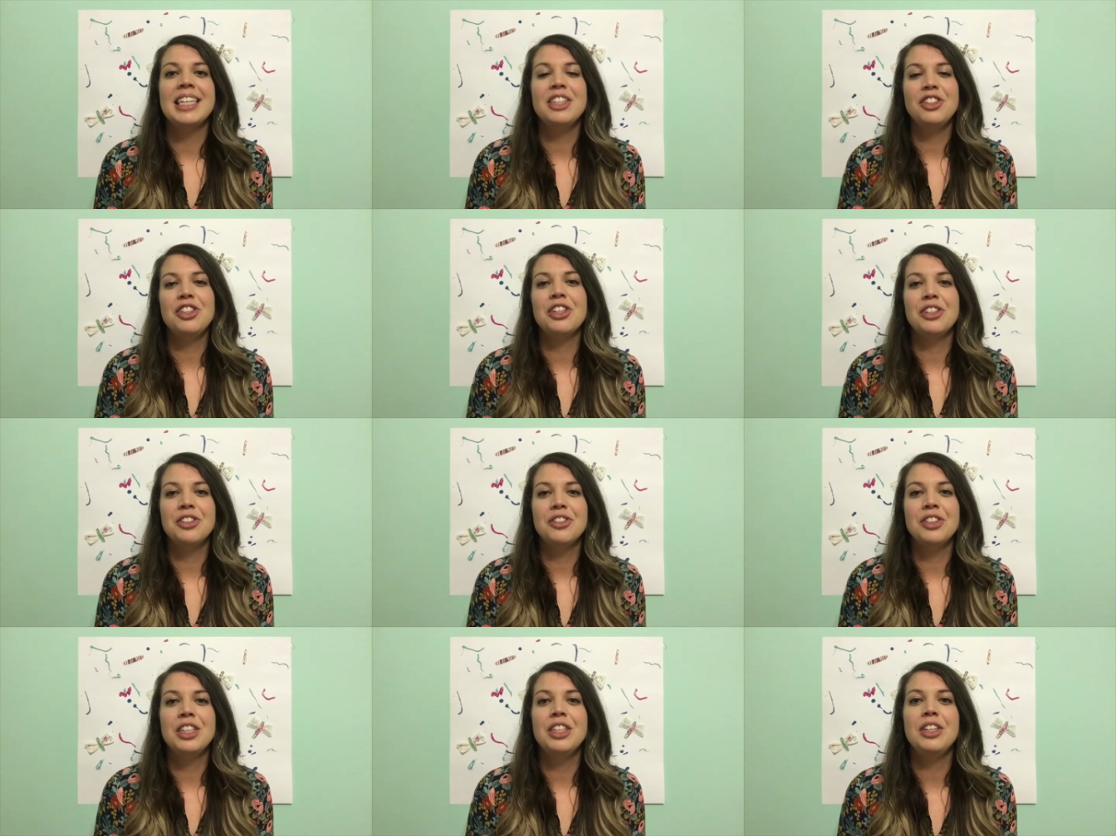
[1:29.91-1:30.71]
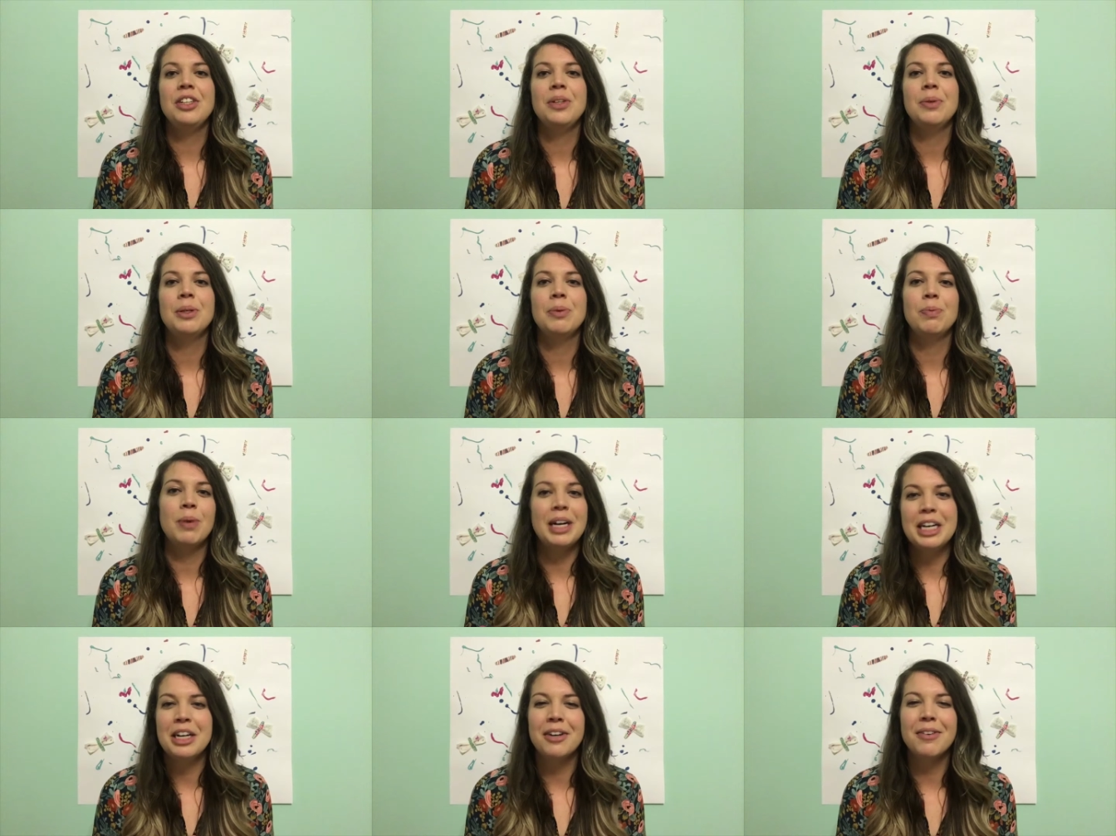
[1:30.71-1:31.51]
and children who were
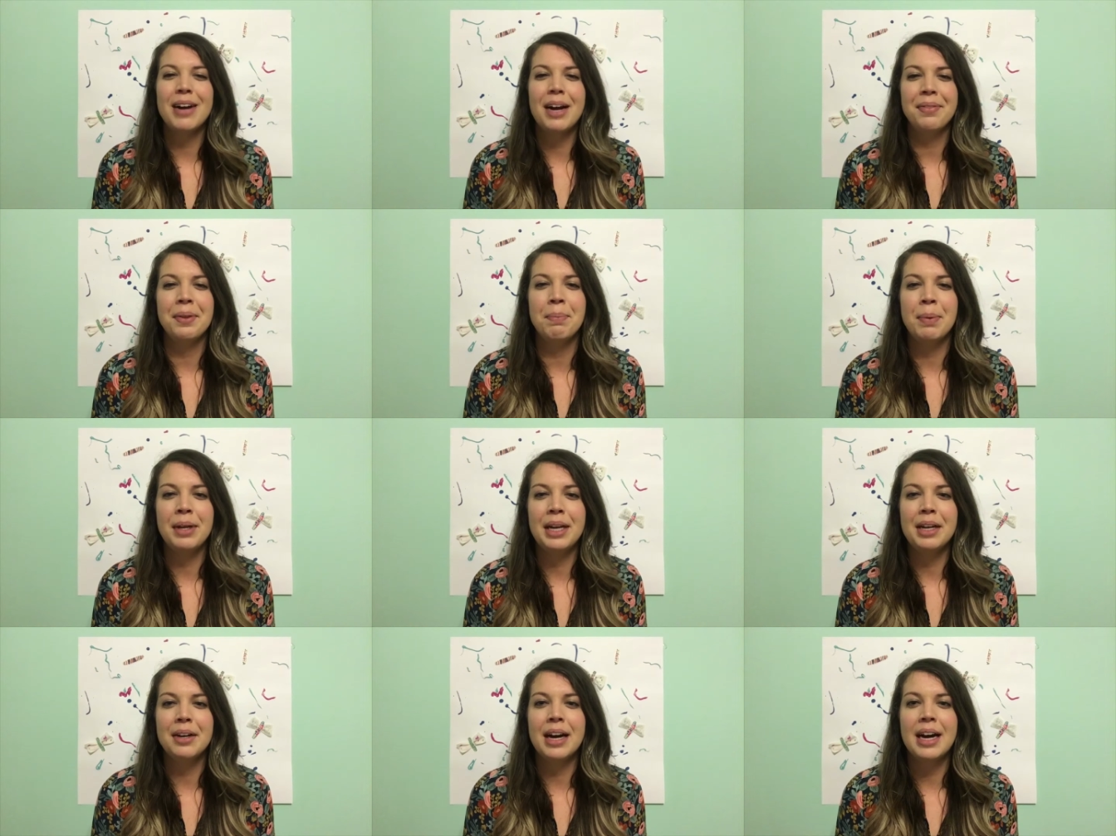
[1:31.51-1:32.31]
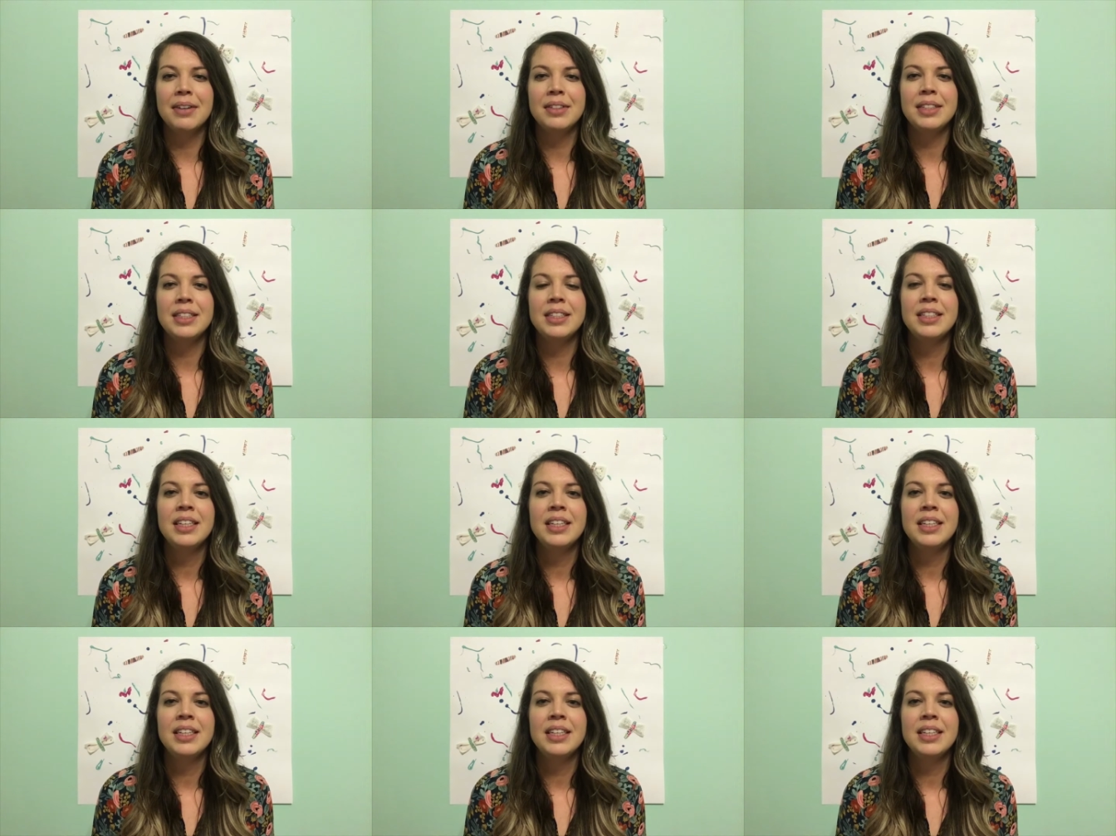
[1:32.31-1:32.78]
running around the playground.